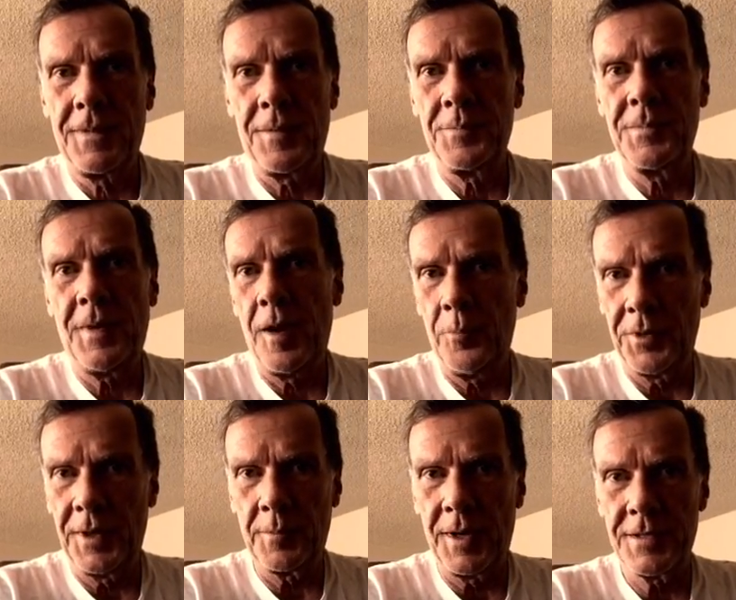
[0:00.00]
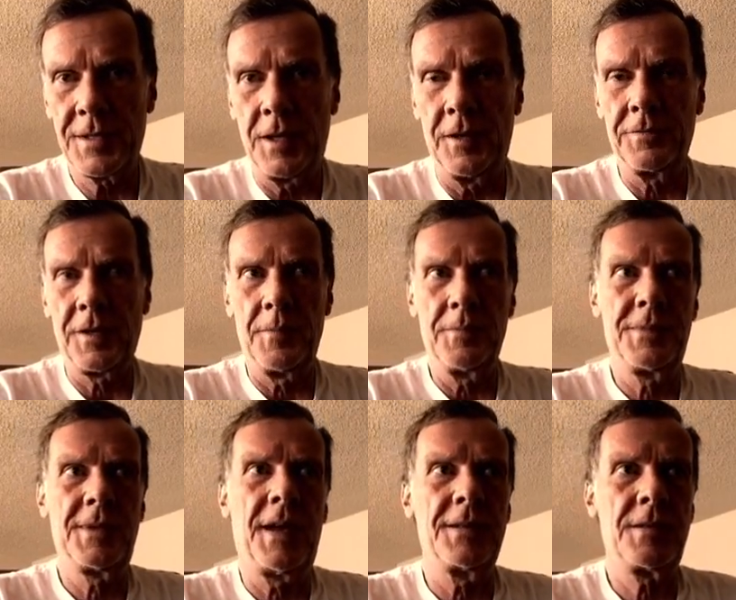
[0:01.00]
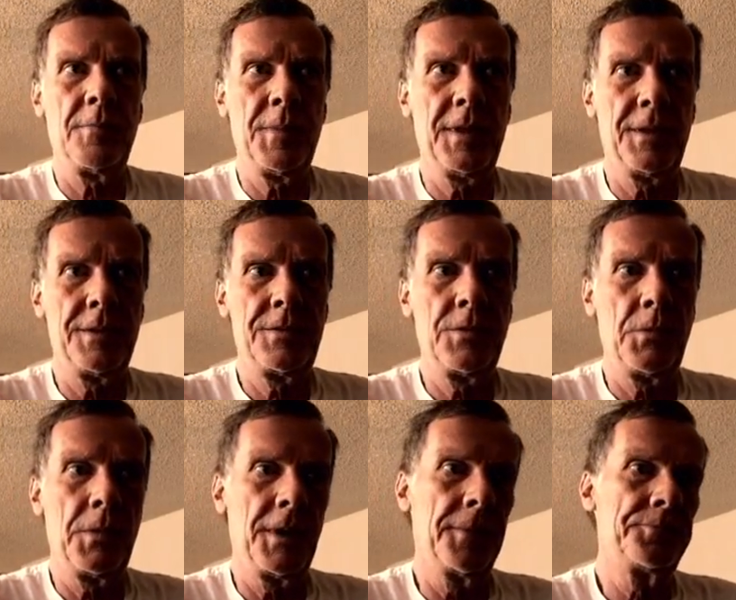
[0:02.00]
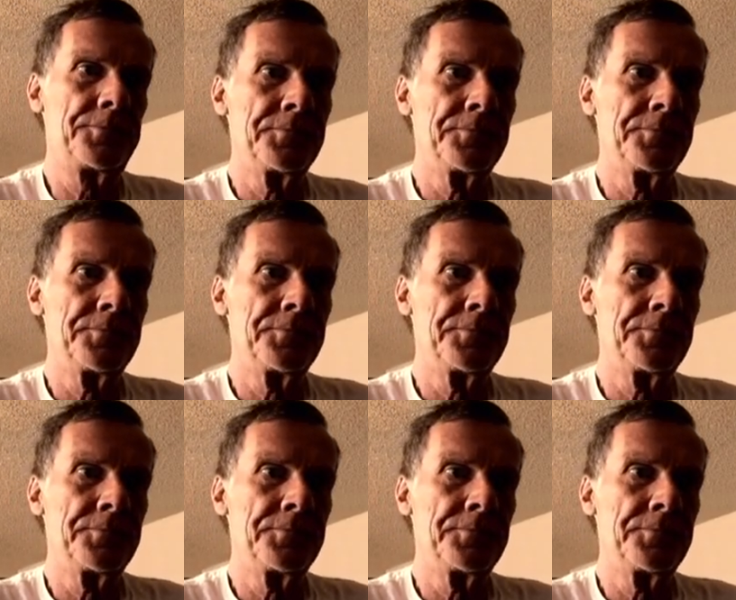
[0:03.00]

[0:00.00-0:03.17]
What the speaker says: I'm humbling myself. I submitted to.